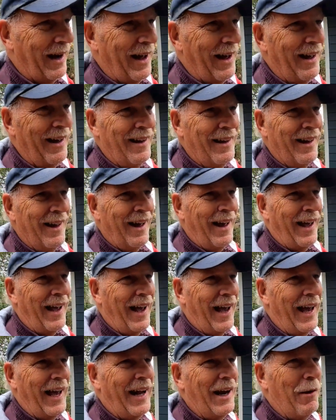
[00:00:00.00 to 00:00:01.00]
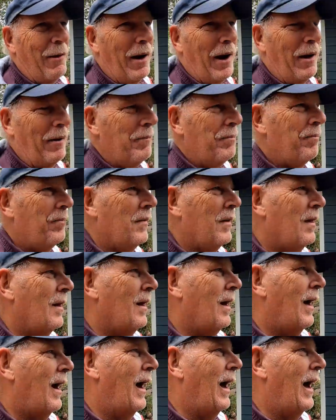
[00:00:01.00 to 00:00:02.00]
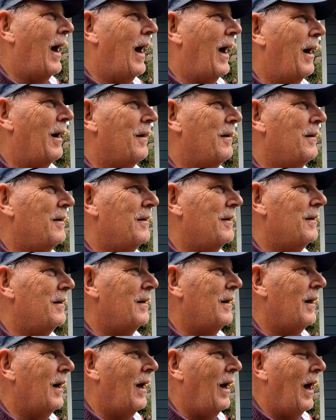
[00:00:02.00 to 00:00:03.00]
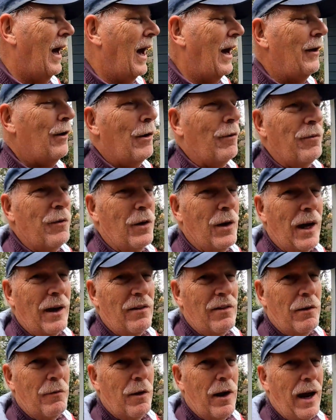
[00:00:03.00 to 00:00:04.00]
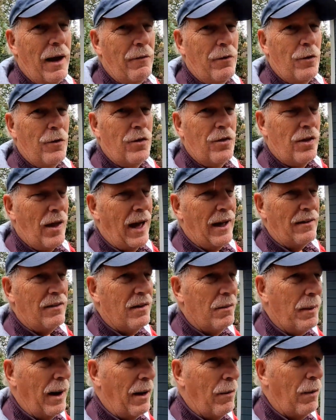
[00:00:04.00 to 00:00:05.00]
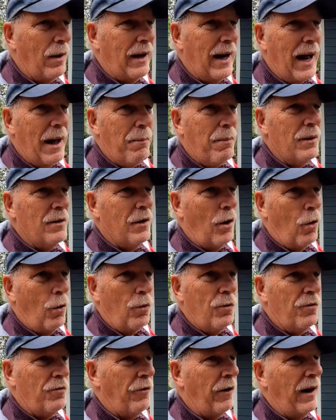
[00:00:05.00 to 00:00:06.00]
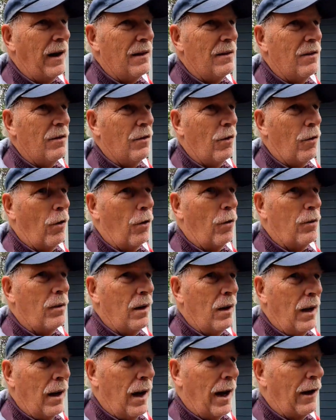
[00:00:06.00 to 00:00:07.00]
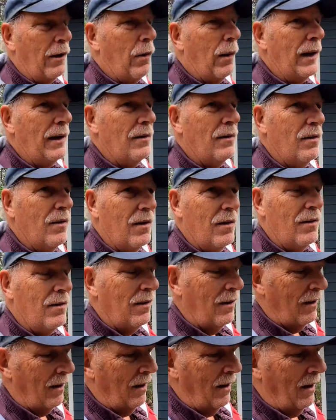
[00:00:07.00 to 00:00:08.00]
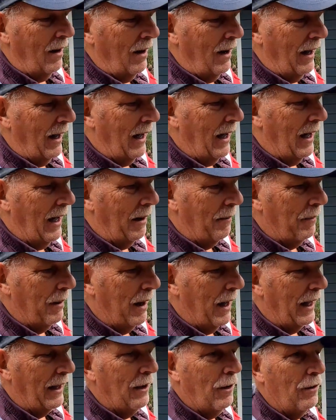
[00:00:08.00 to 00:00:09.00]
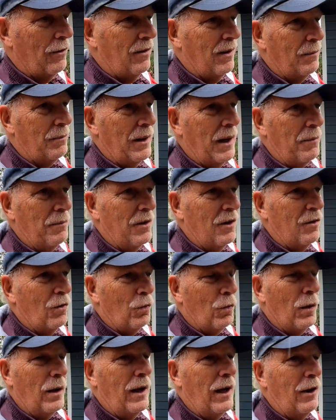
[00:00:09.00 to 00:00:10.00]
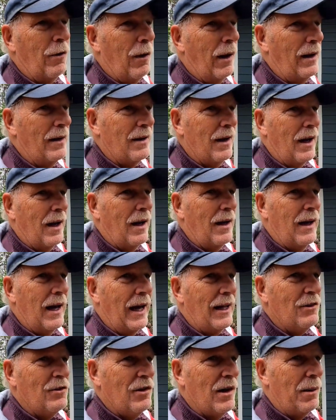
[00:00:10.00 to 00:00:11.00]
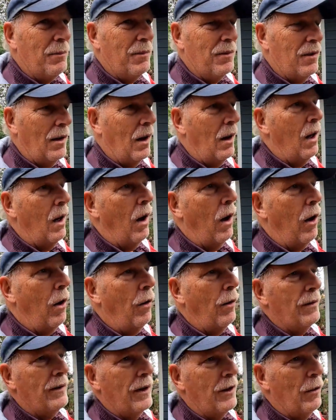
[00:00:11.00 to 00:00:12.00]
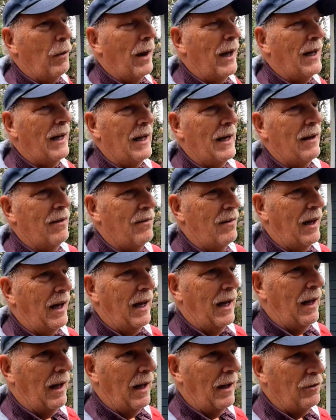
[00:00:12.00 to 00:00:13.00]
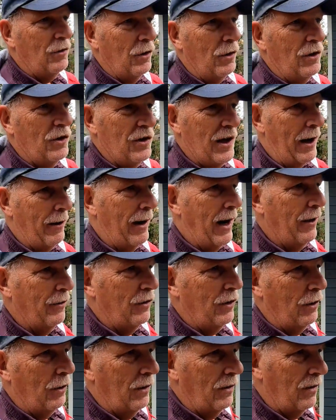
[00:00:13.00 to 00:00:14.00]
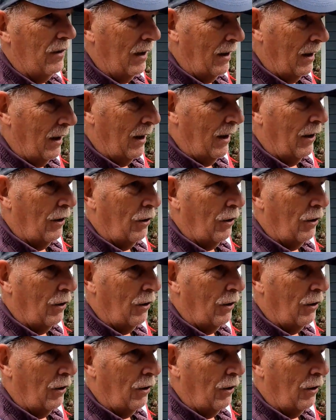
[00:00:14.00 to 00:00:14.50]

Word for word: but uh, anyway, uh, I don't know if you guys ever have those thoughts about what happened to old friends or old acquaintances. Um, I know sometimes it's really great to catch up. Oh, another one I got to say, do a shout out to is